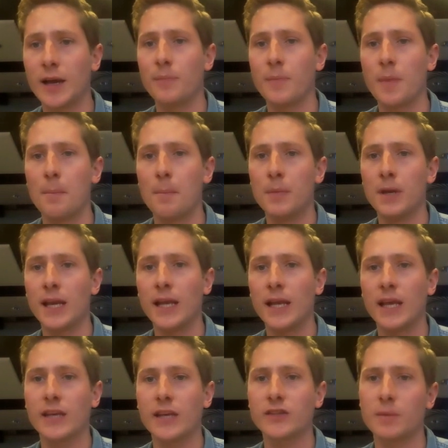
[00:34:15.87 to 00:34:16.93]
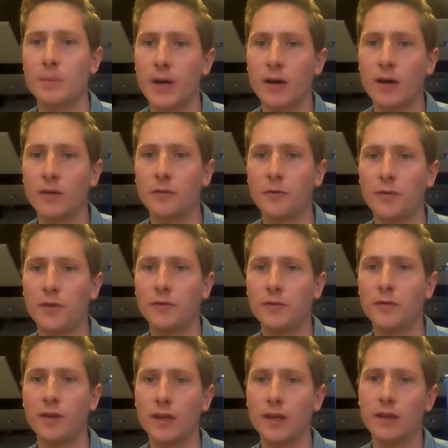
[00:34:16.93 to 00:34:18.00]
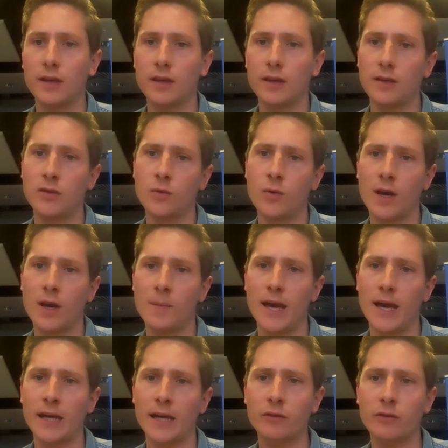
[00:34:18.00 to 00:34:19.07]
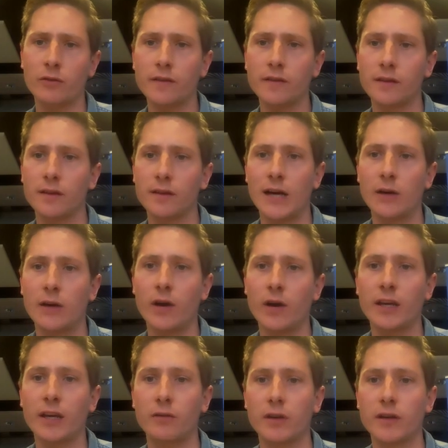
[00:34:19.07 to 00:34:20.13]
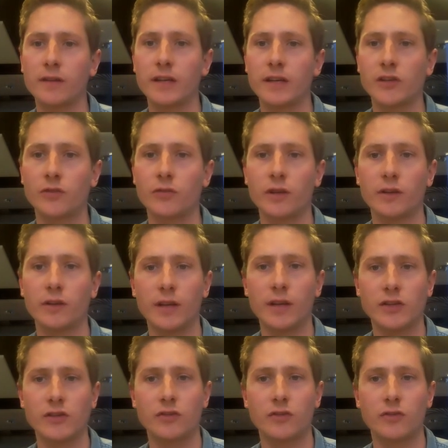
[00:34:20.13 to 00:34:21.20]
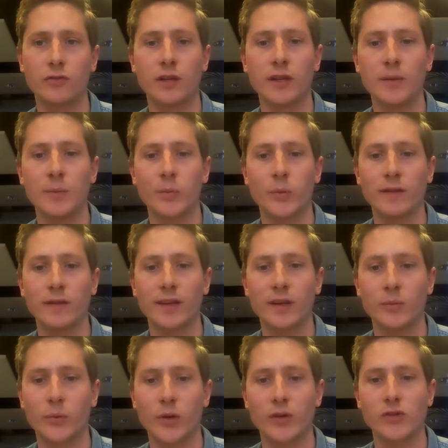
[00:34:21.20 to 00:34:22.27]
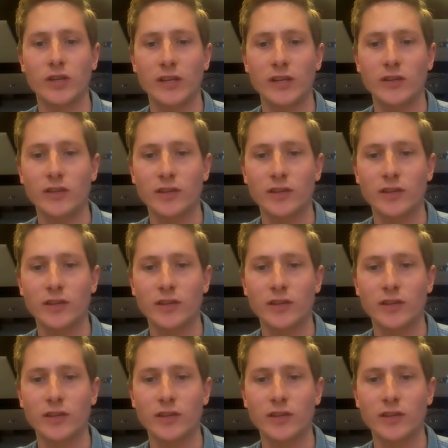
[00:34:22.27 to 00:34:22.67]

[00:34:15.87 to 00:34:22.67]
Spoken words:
Milling is about 50 accurate. How accurate is 3D printing process?